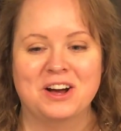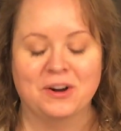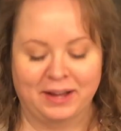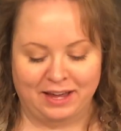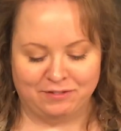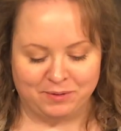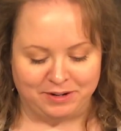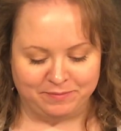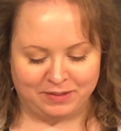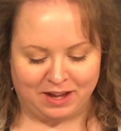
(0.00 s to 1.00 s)
Okay
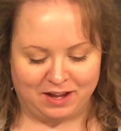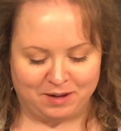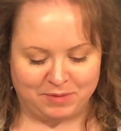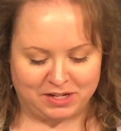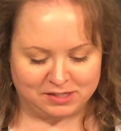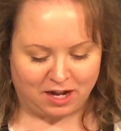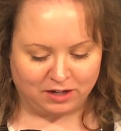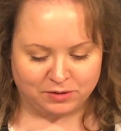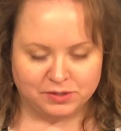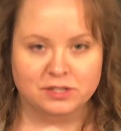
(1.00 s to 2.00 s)
everyone, the
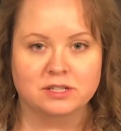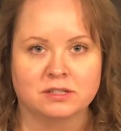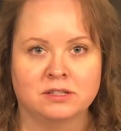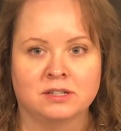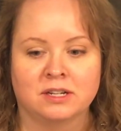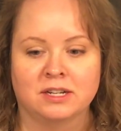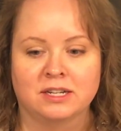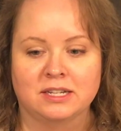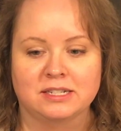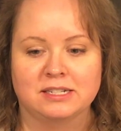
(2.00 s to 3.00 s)
tacos are
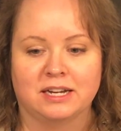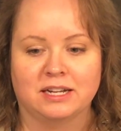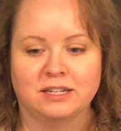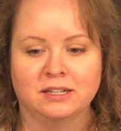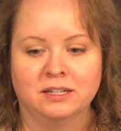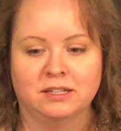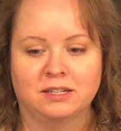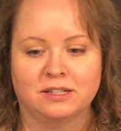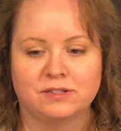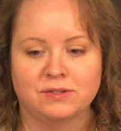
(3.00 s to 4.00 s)
done,
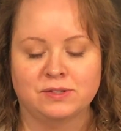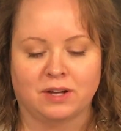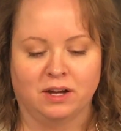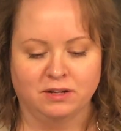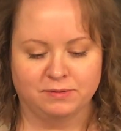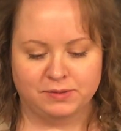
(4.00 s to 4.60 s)
as you saw.